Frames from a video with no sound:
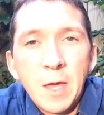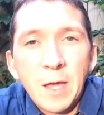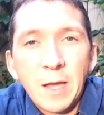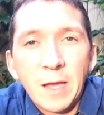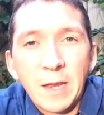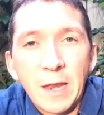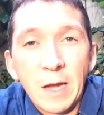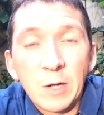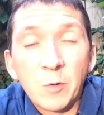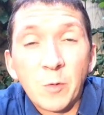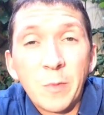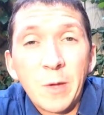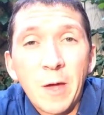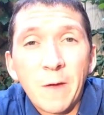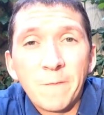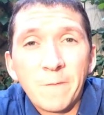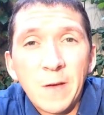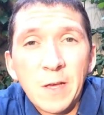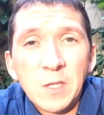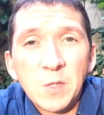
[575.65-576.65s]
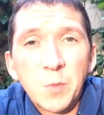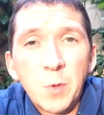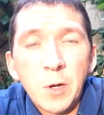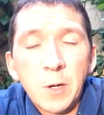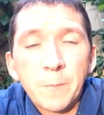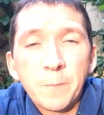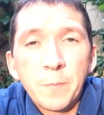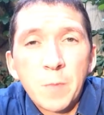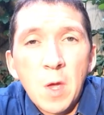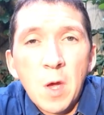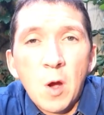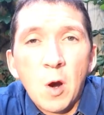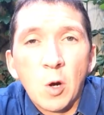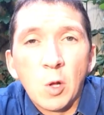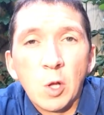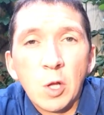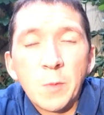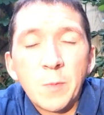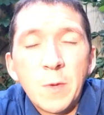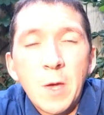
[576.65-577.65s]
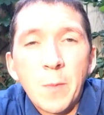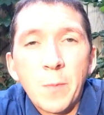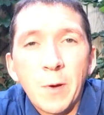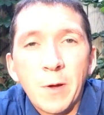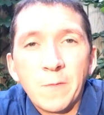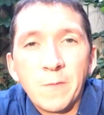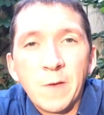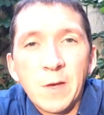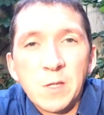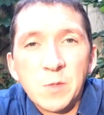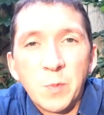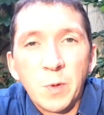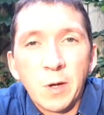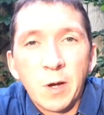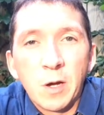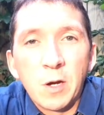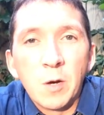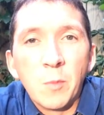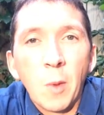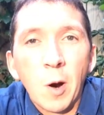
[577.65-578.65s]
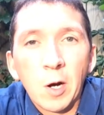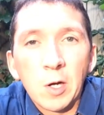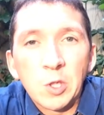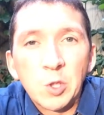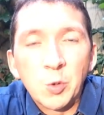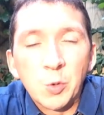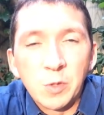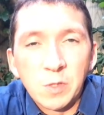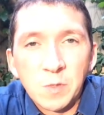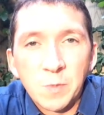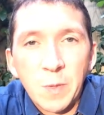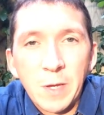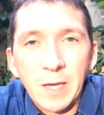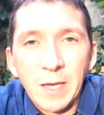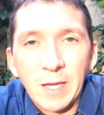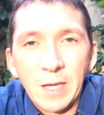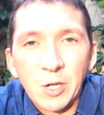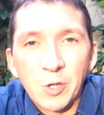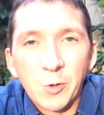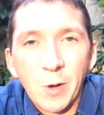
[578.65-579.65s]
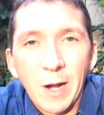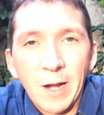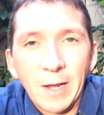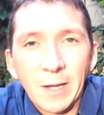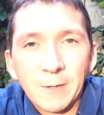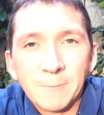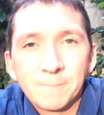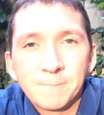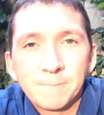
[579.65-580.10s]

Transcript: Connect with me on Facebook or look me up on Facebook under Mark Jewell Speaking and Training.